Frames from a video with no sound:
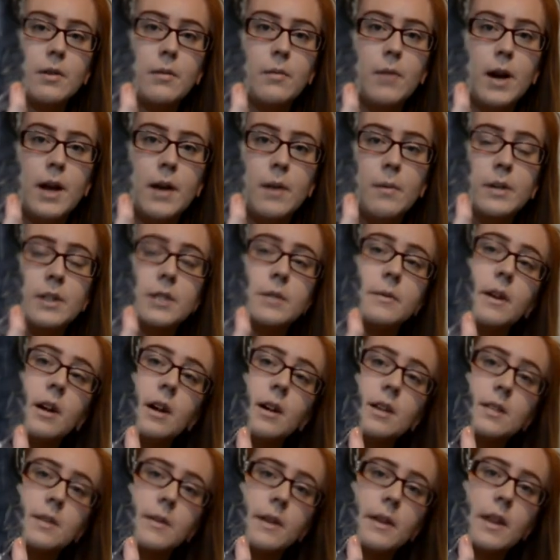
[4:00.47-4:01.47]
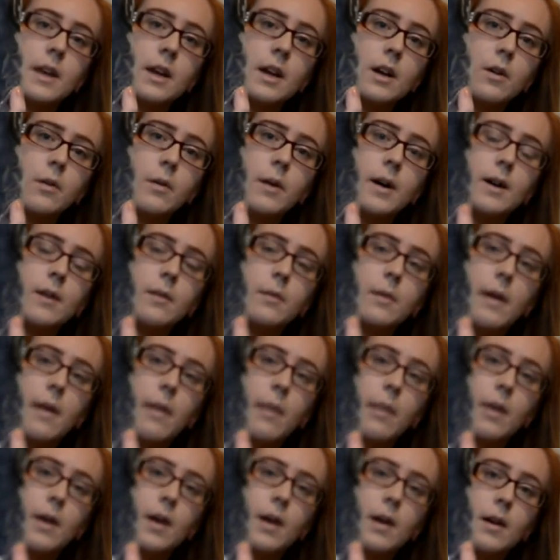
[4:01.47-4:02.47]
one, which would also I think go well with
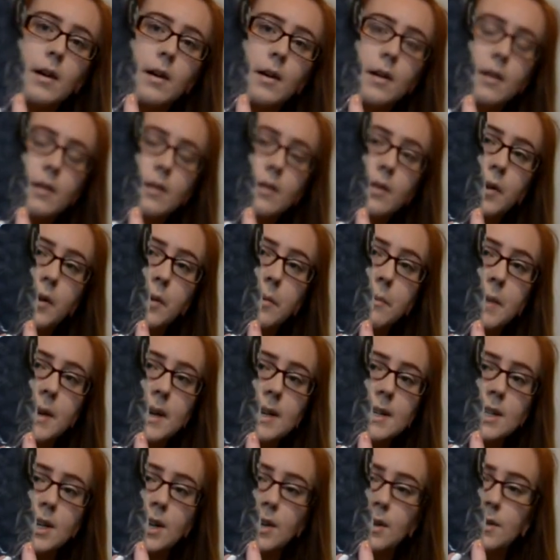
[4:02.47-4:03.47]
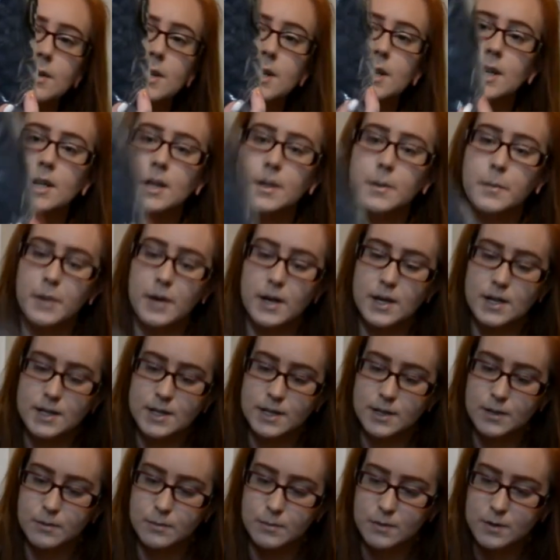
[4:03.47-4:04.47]
the new mint halter,
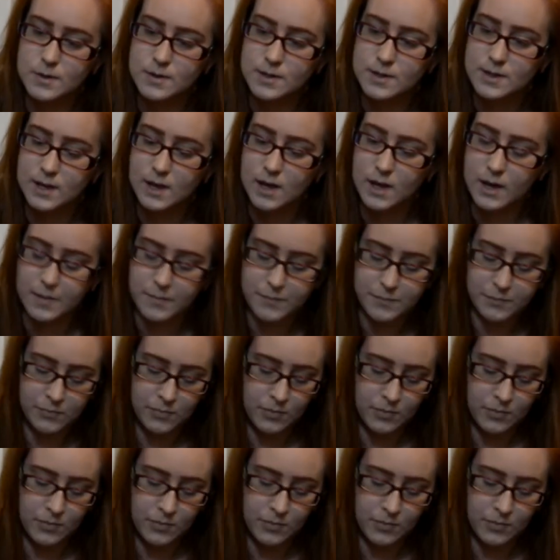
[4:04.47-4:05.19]
but we'll see.